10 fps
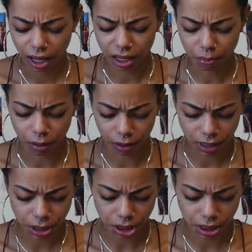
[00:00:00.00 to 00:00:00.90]
any
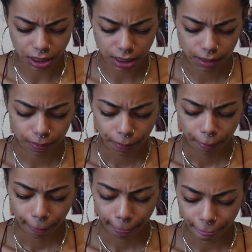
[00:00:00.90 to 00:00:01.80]
progressions.
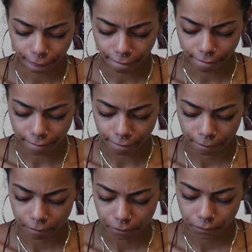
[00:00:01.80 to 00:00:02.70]

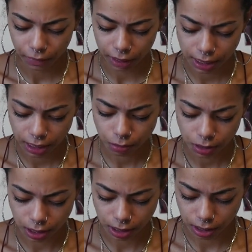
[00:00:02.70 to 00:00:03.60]
Let's see
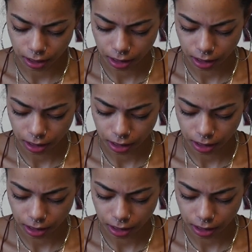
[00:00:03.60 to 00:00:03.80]
what's